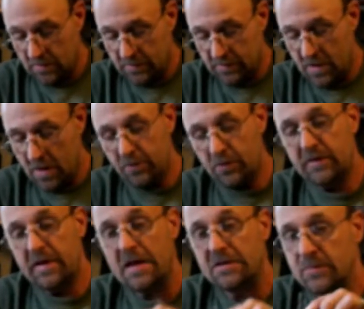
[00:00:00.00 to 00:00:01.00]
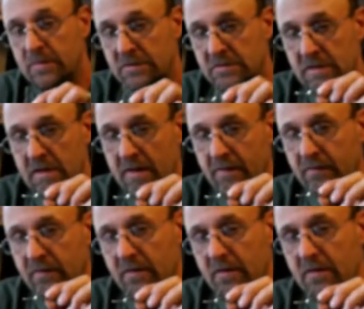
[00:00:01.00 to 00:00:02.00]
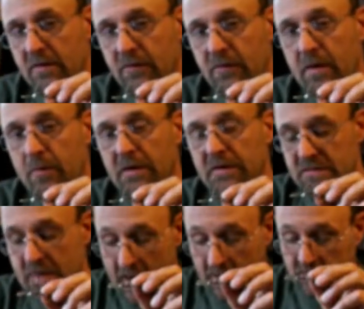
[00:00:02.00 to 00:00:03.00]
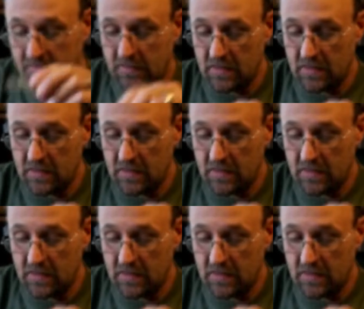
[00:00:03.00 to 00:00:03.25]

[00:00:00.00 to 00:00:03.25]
the other attachments. It has the same exact